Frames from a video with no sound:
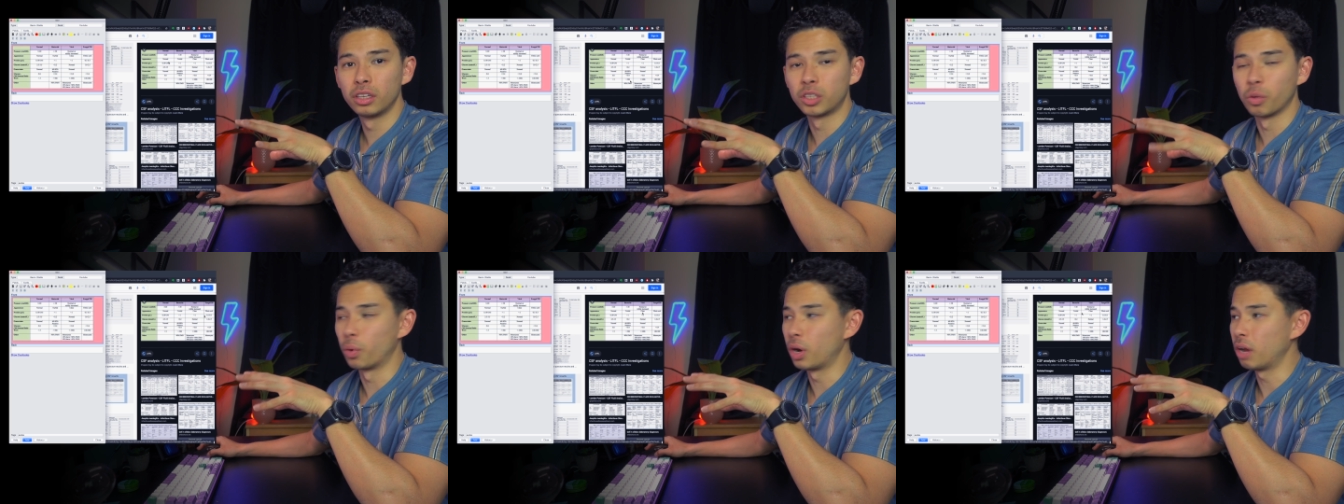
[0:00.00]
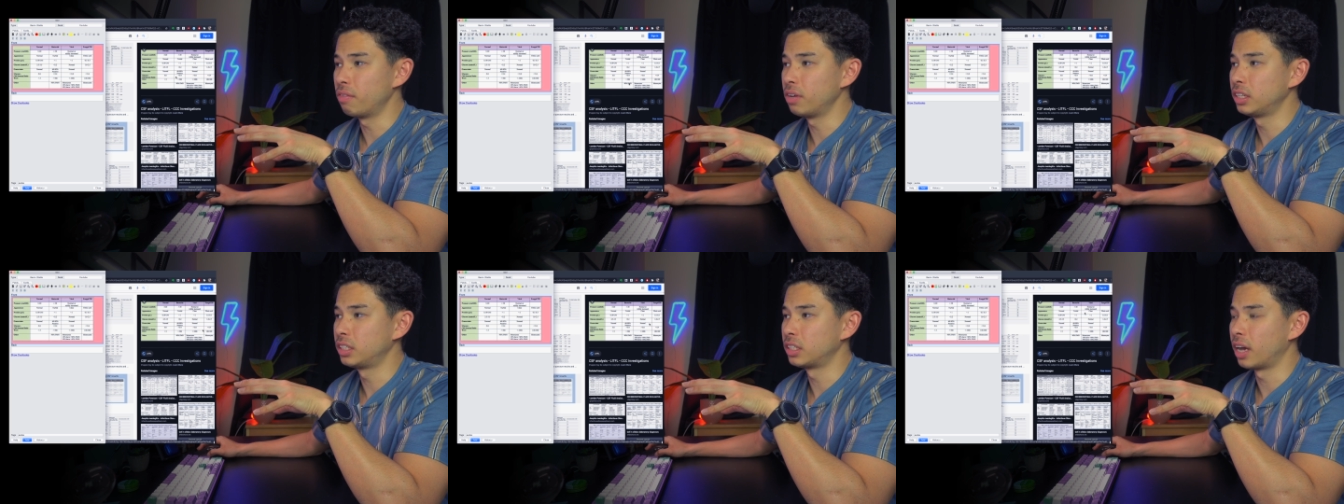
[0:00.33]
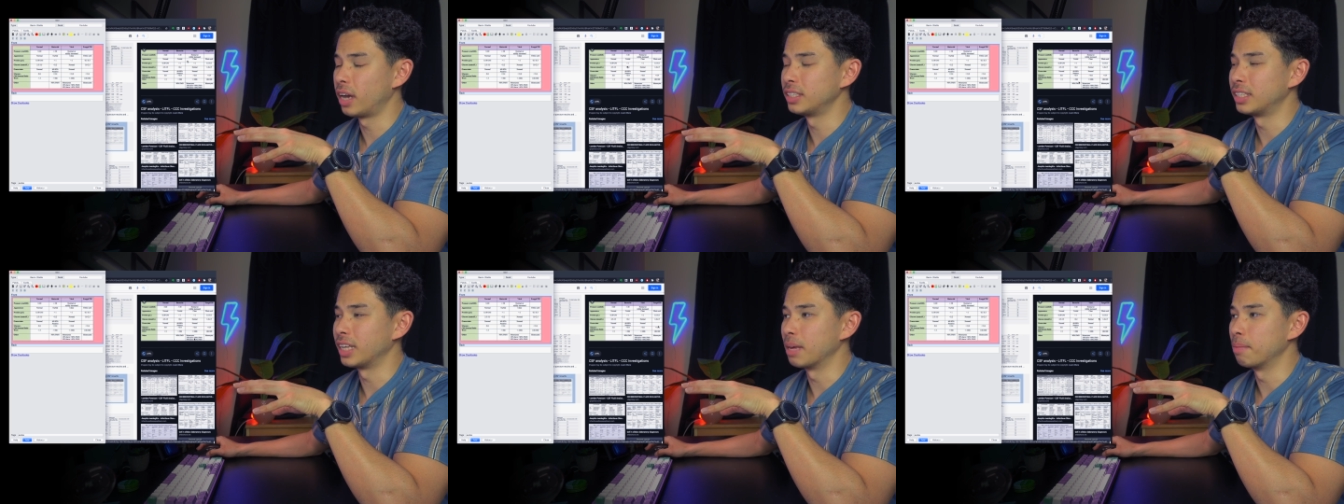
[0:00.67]
So whatever
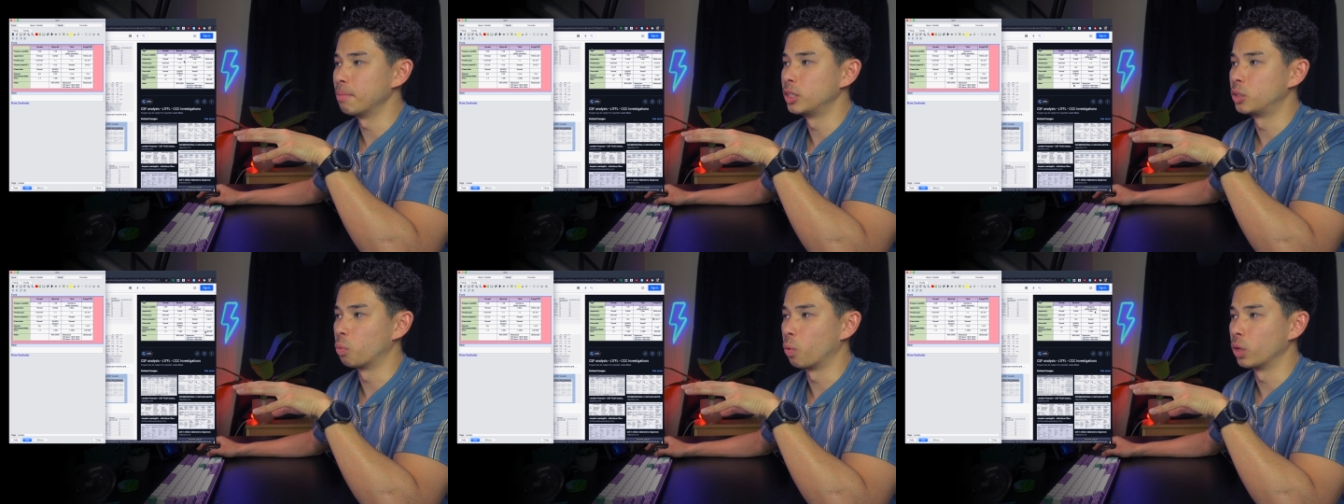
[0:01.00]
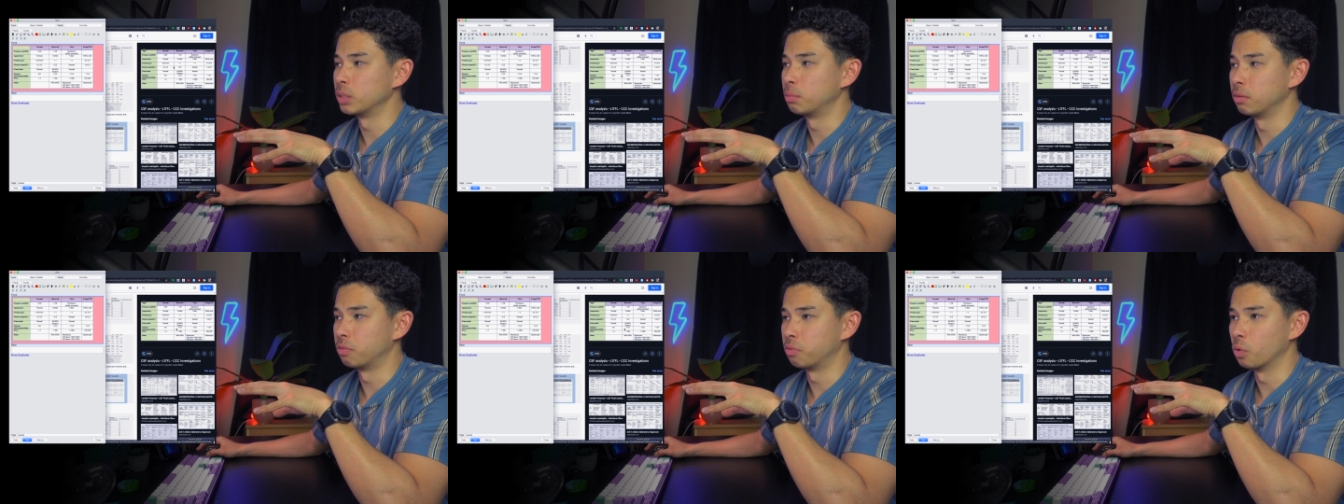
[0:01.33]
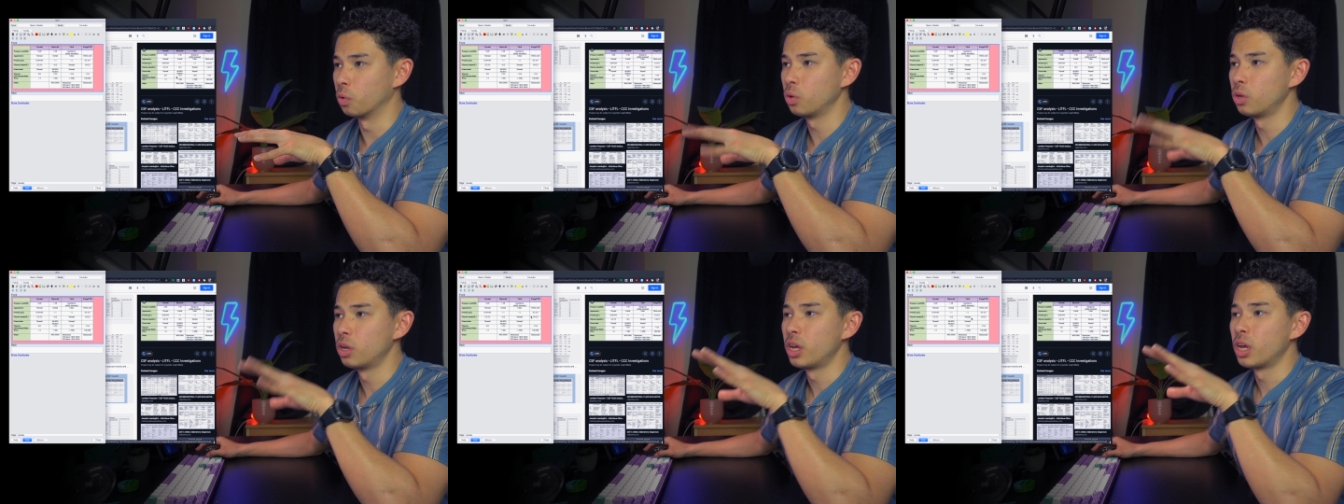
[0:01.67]
size the image was
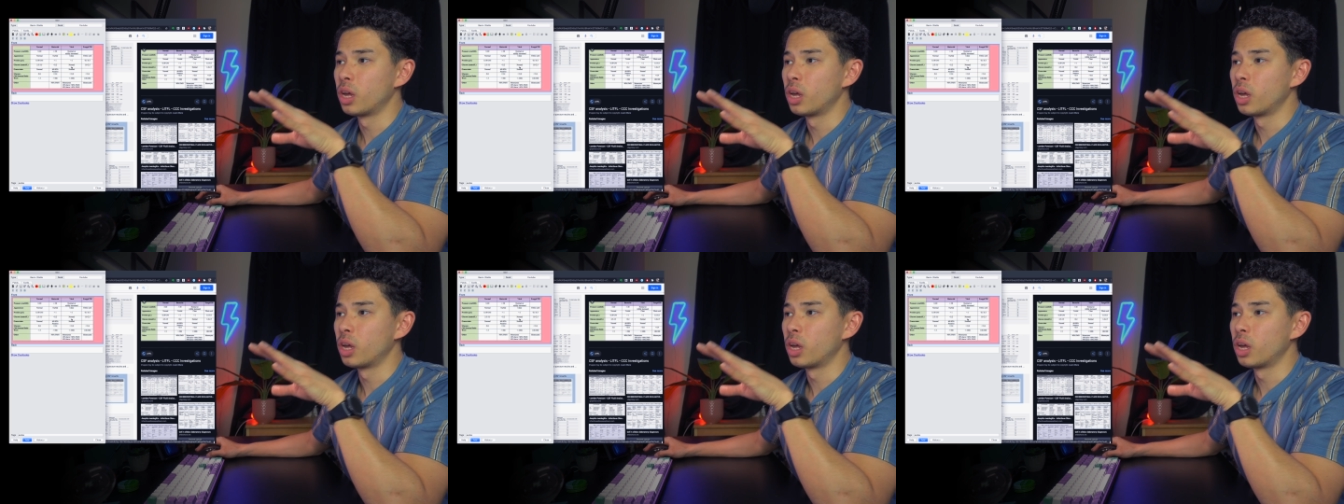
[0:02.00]
before,